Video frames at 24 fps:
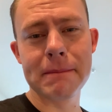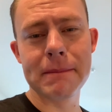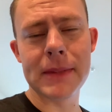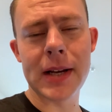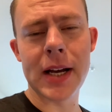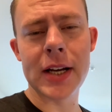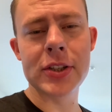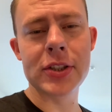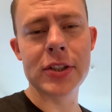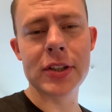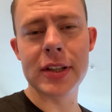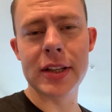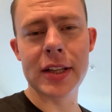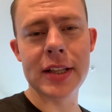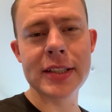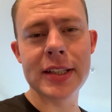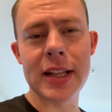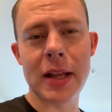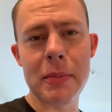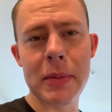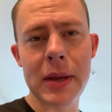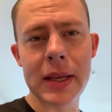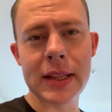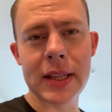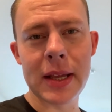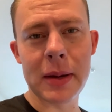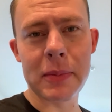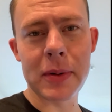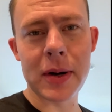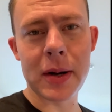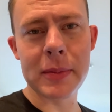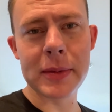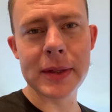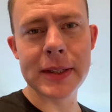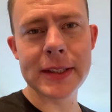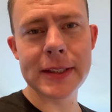actually let's not make that
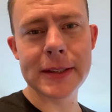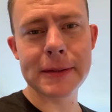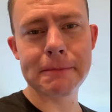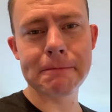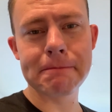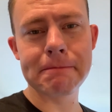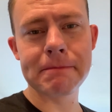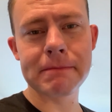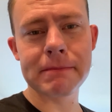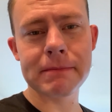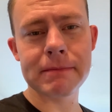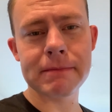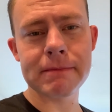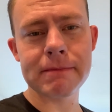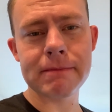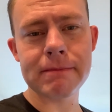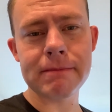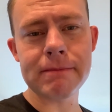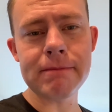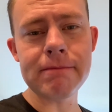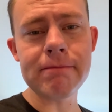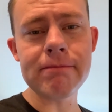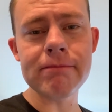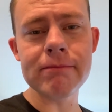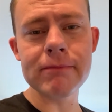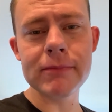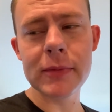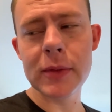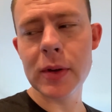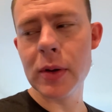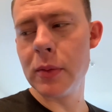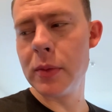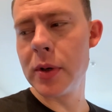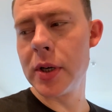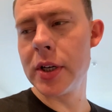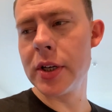promise.
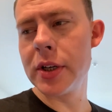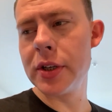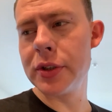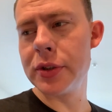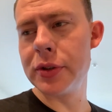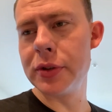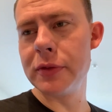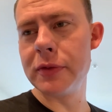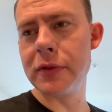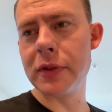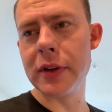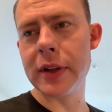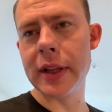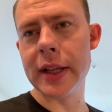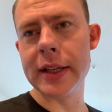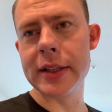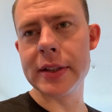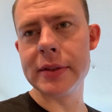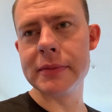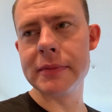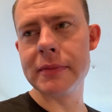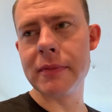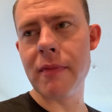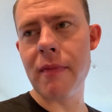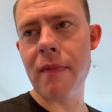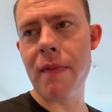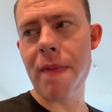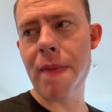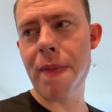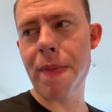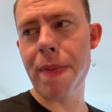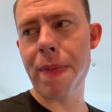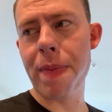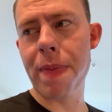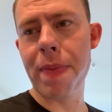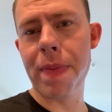We're gonna shoot for like
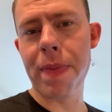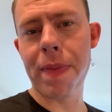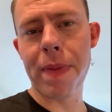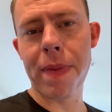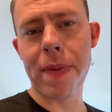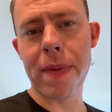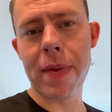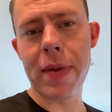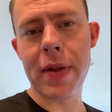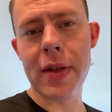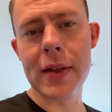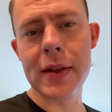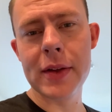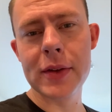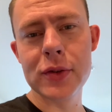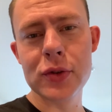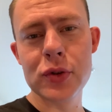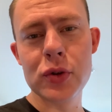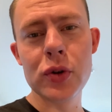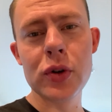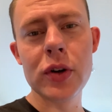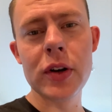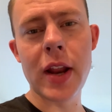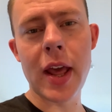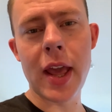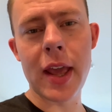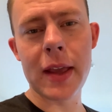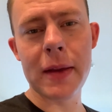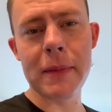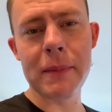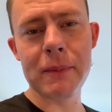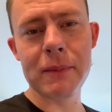2 today.